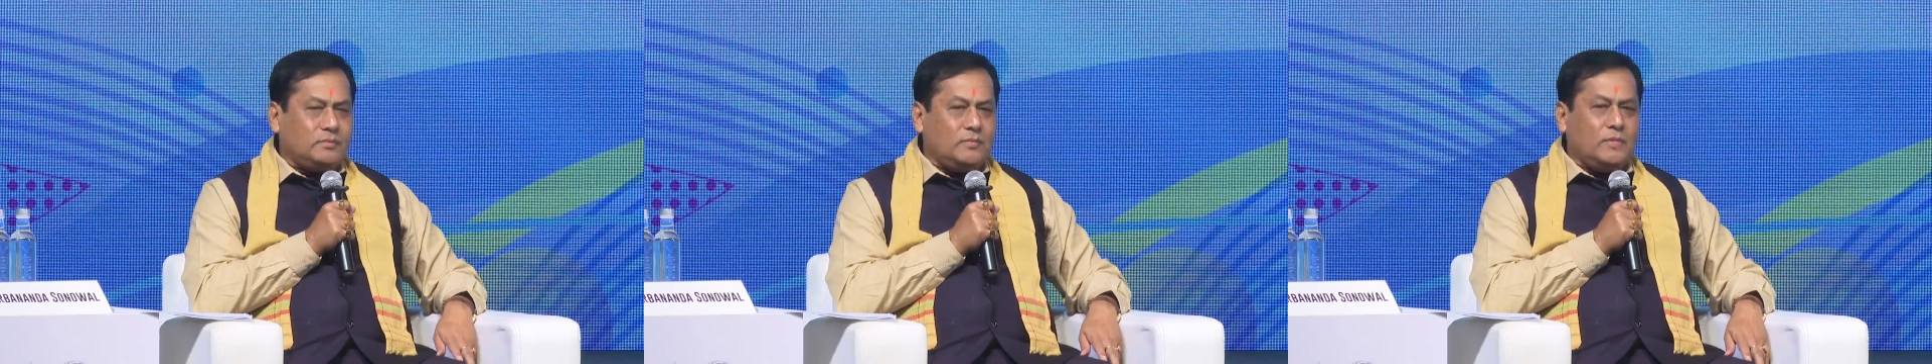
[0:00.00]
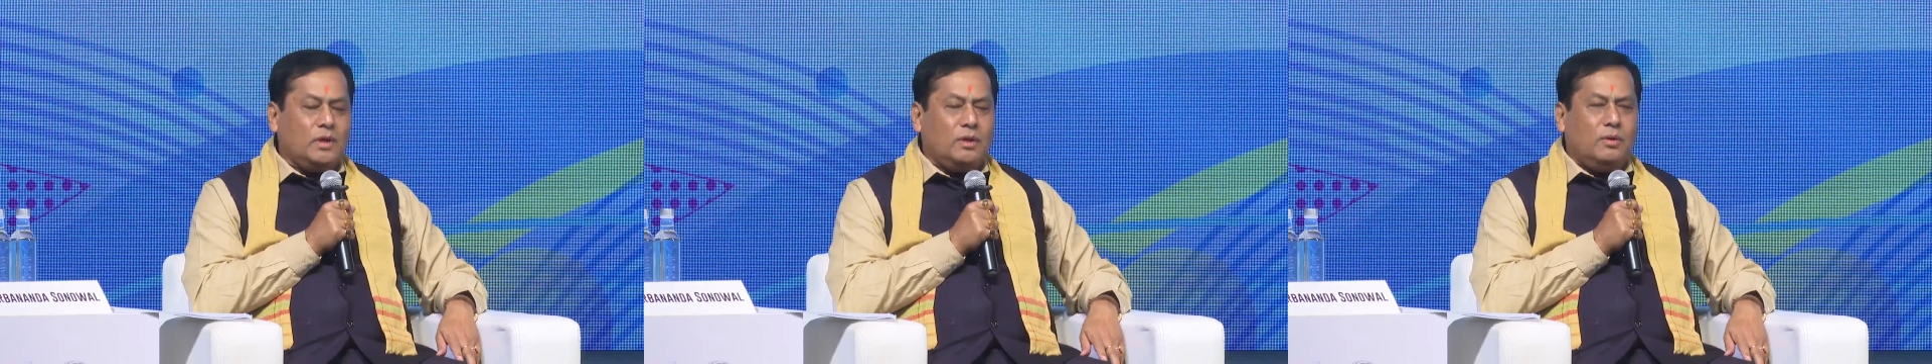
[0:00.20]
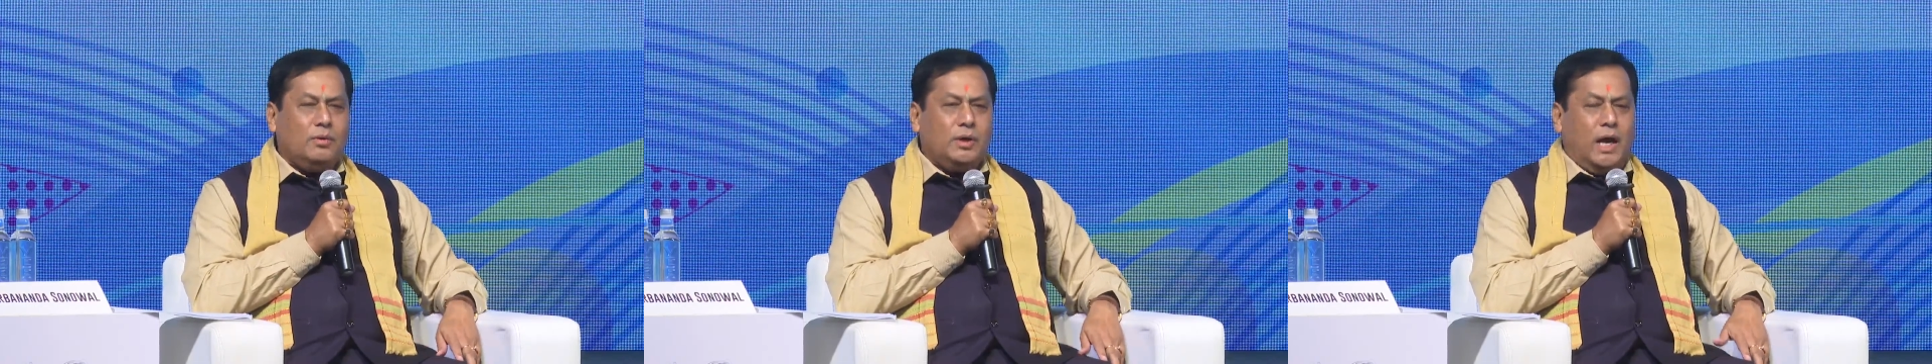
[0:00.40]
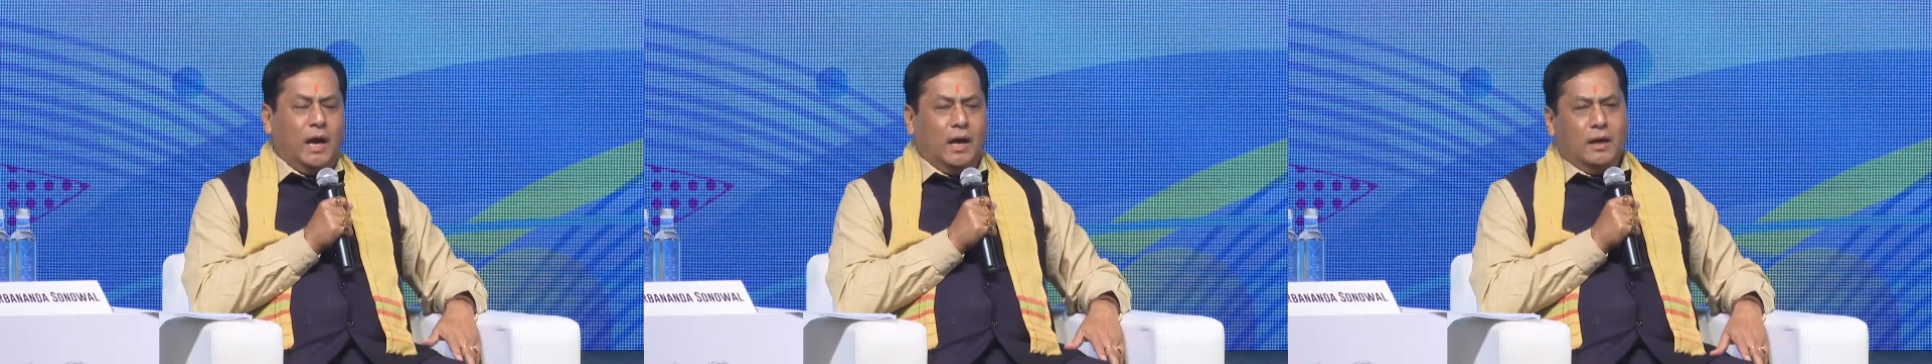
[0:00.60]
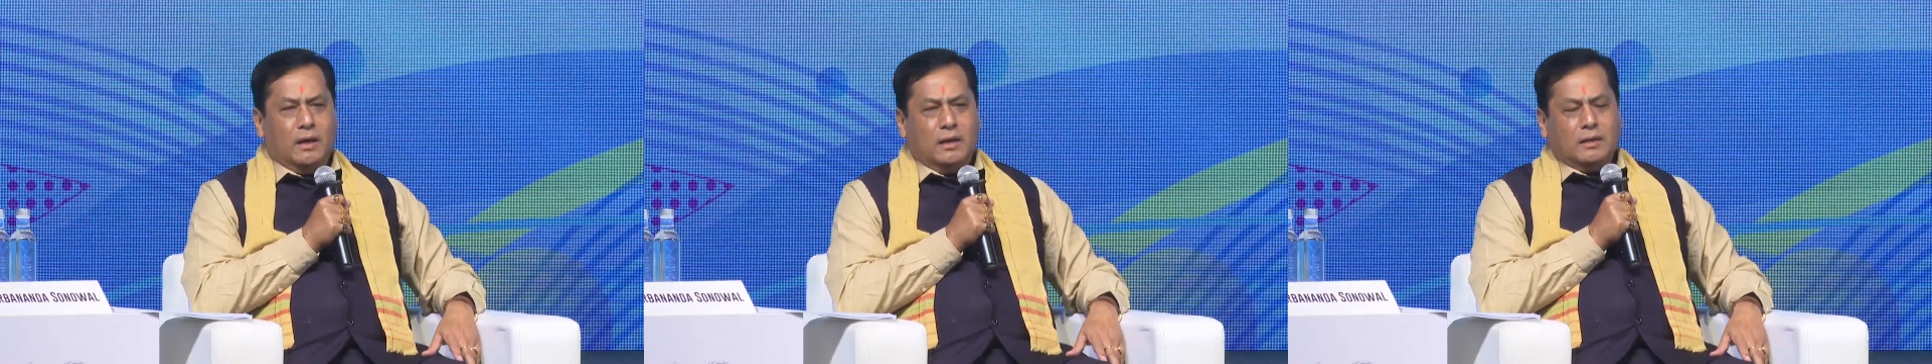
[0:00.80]
we are
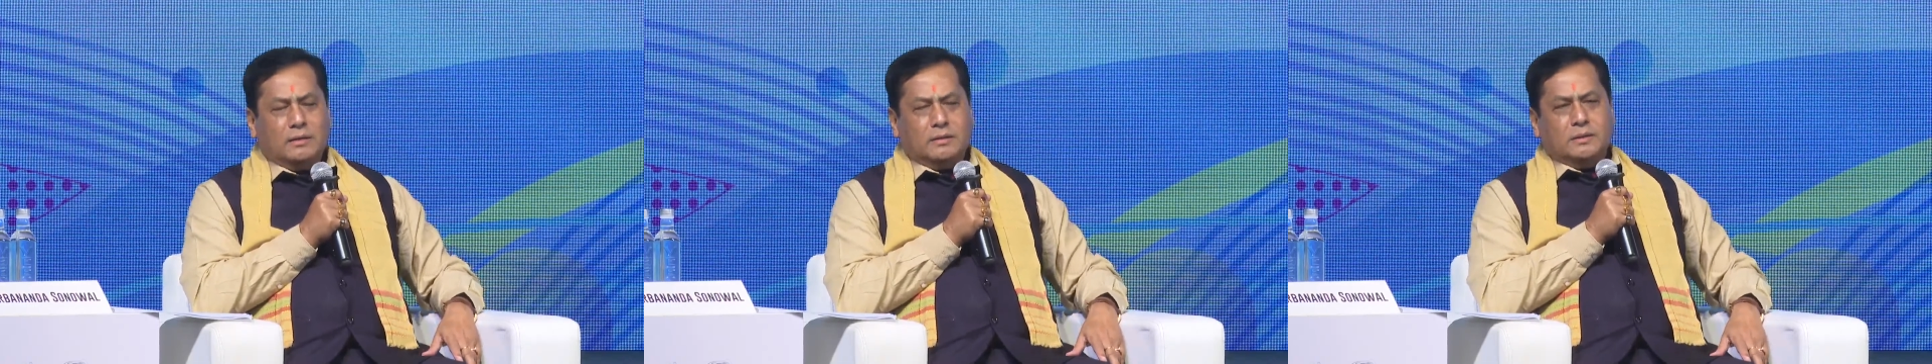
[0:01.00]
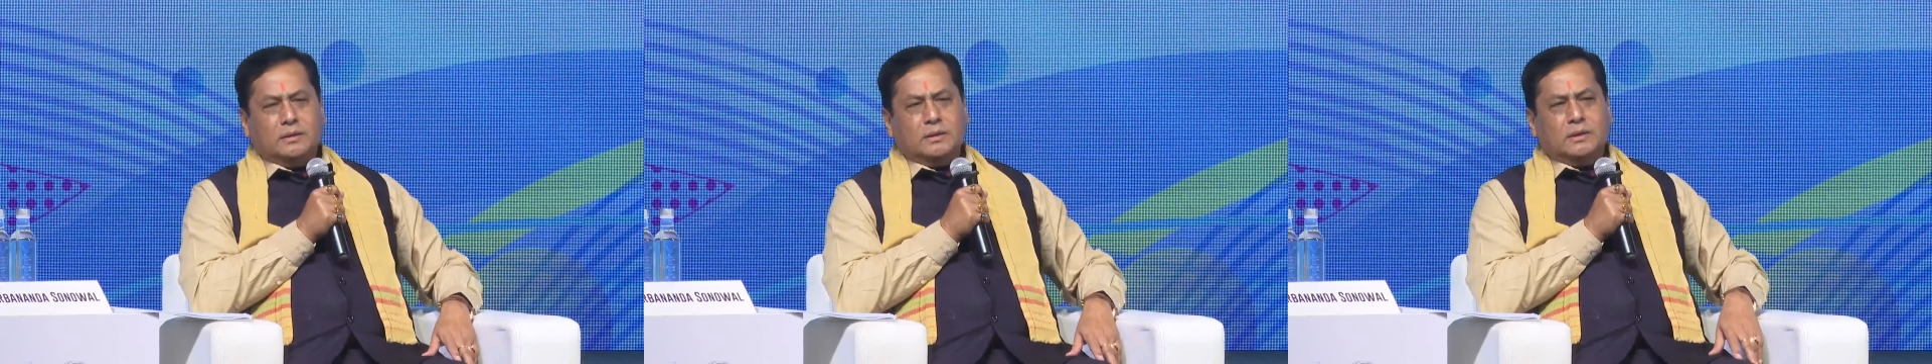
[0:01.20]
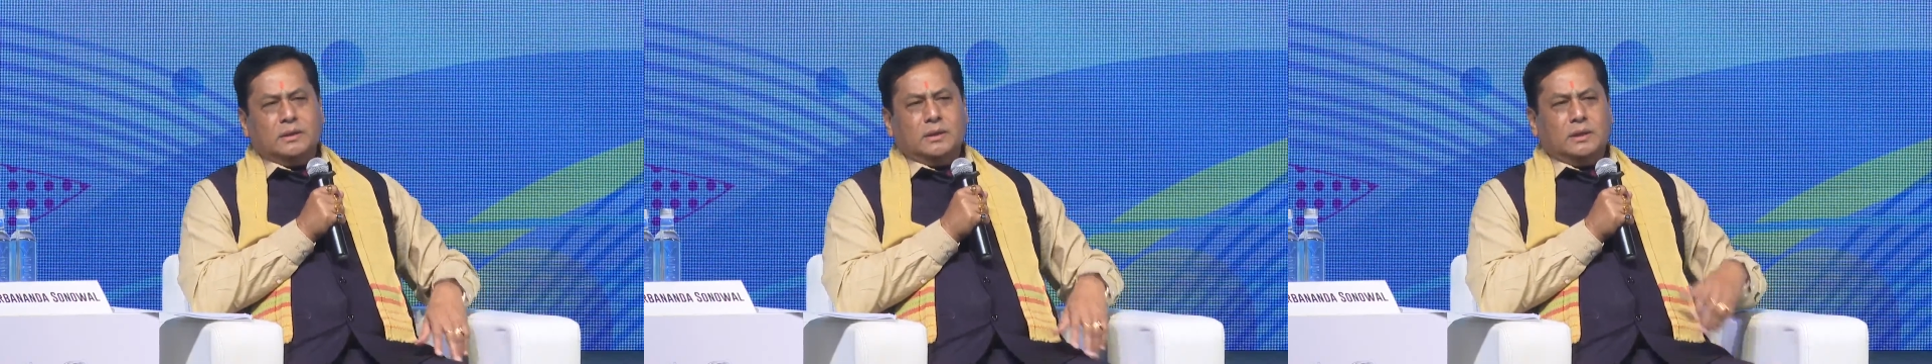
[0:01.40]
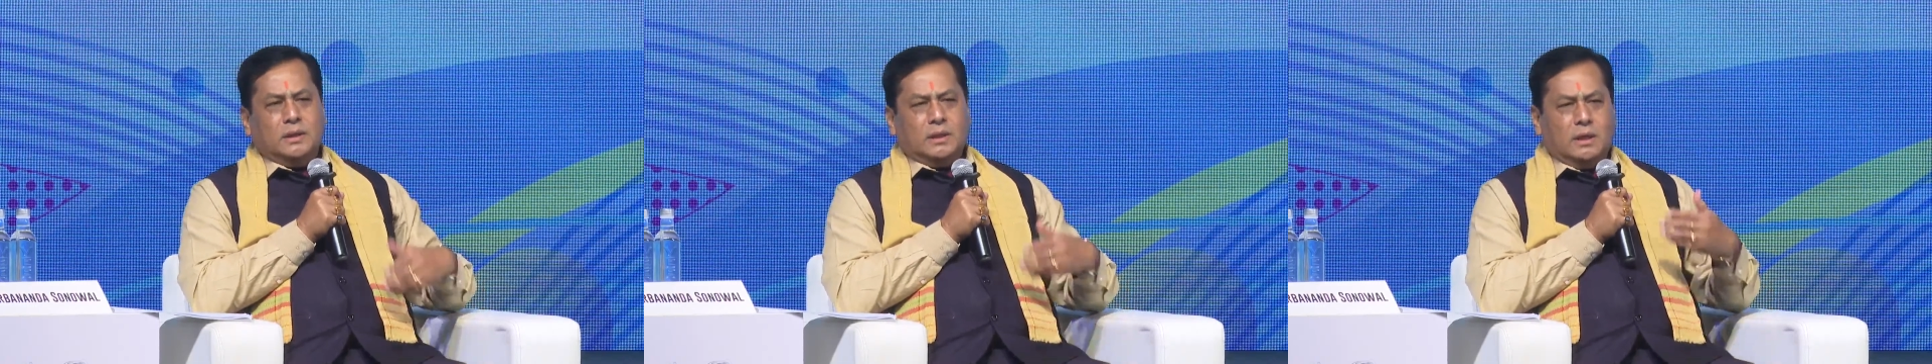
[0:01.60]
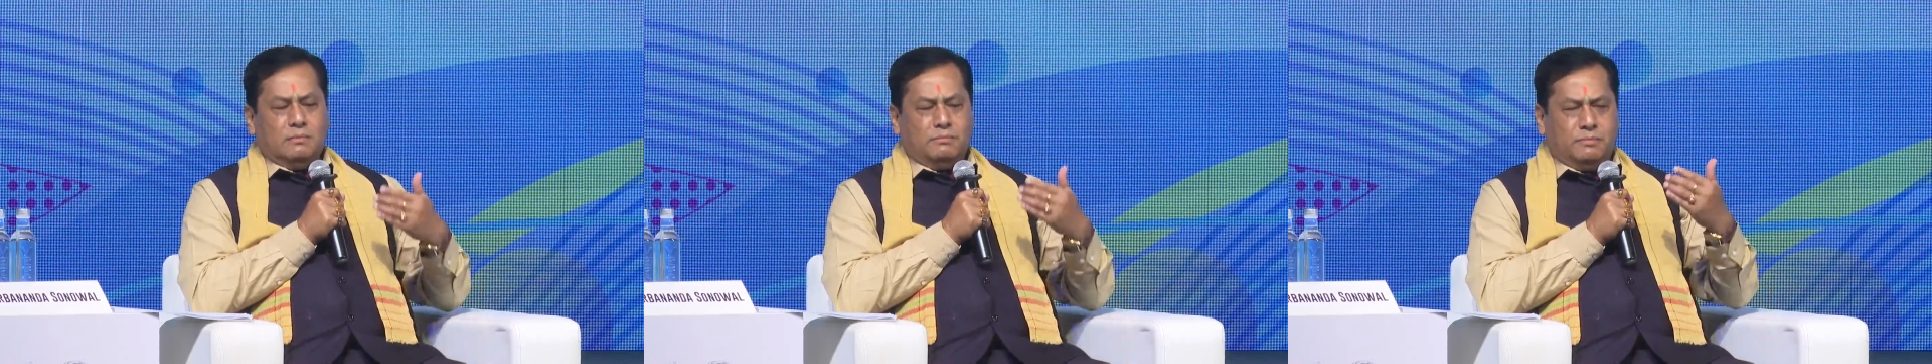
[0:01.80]

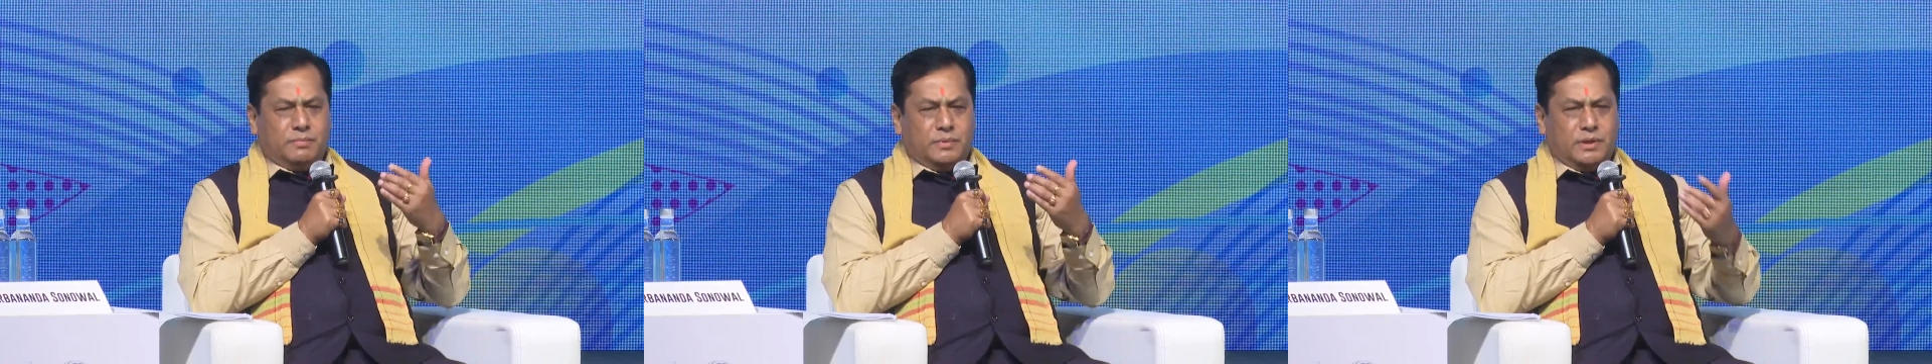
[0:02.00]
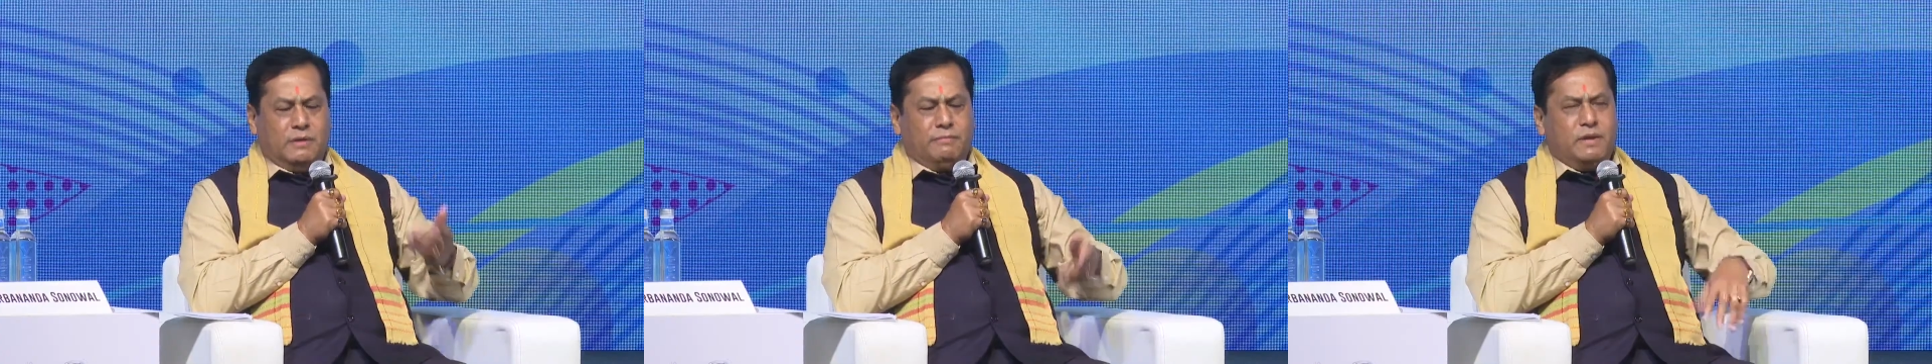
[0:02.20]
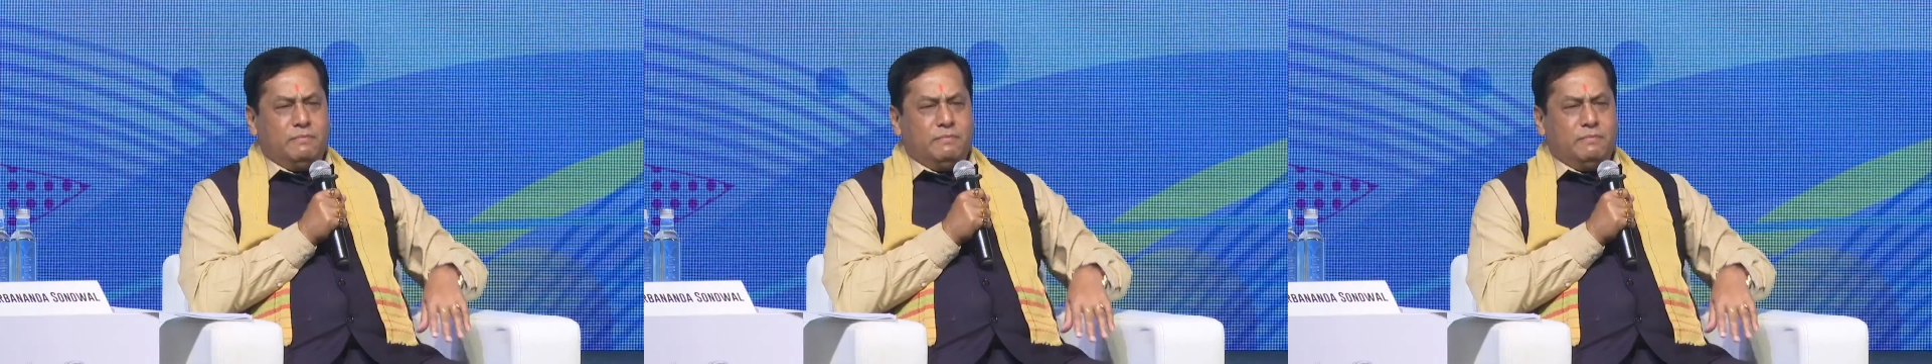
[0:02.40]
giving